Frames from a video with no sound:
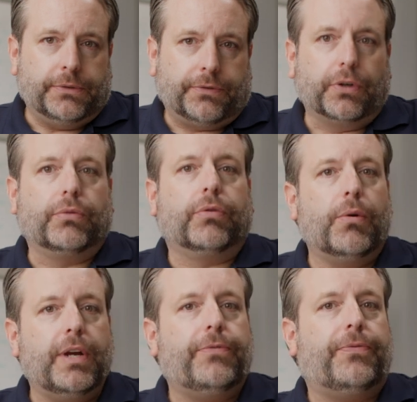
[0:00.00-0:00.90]
For
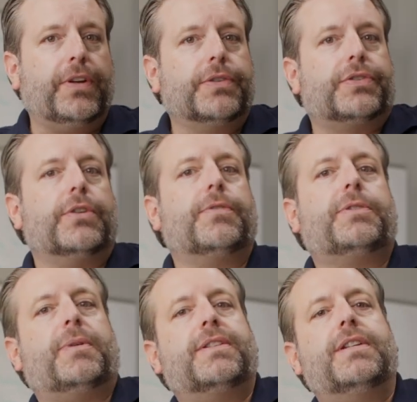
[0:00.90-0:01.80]
growing field
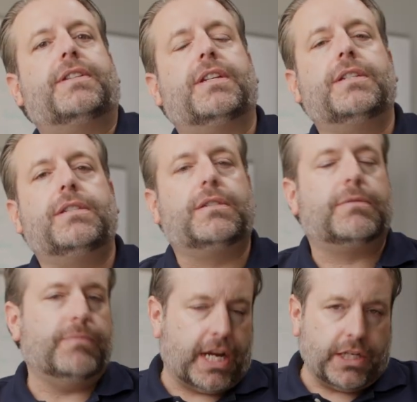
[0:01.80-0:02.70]
service
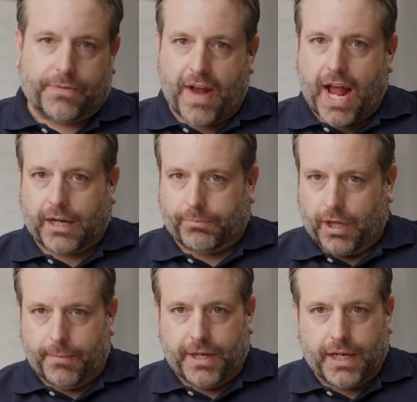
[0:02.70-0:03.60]
businesses, HVAC,
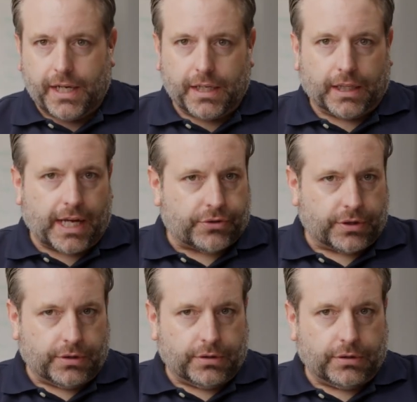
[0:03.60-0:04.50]
plumbing,
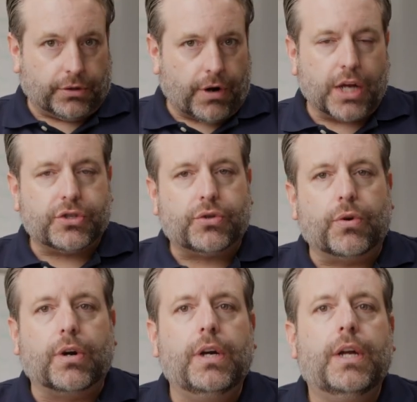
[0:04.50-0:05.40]
electrical, garage
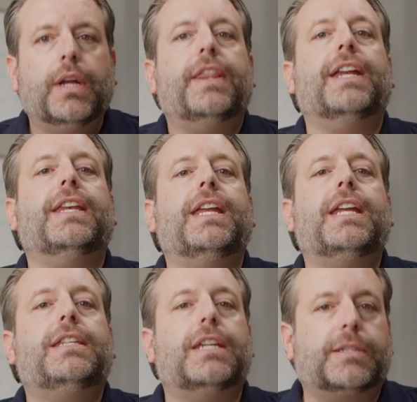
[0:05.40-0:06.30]
door, that
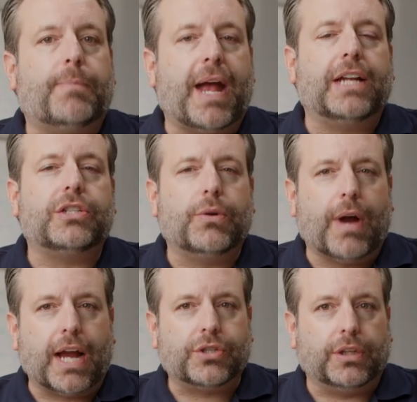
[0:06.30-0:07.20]
need dispatch to
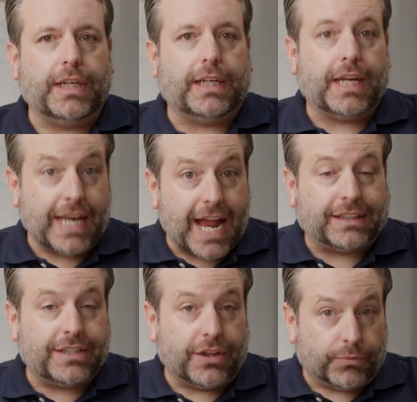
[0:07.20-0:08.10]
actually
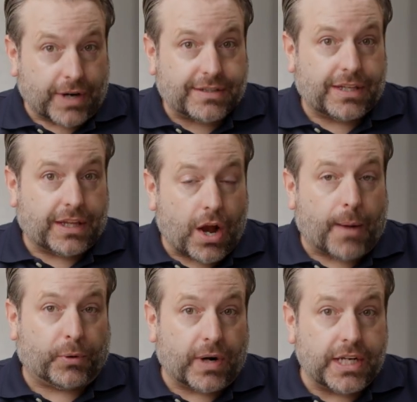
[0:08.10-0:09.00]
connect to the rest of the
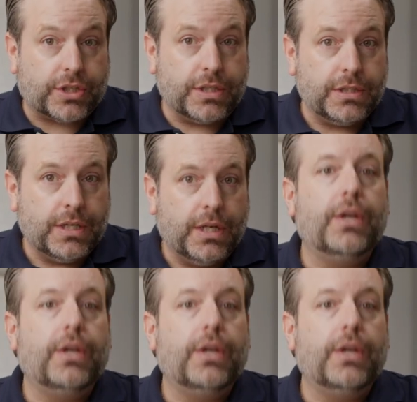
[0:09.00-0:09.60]
operation,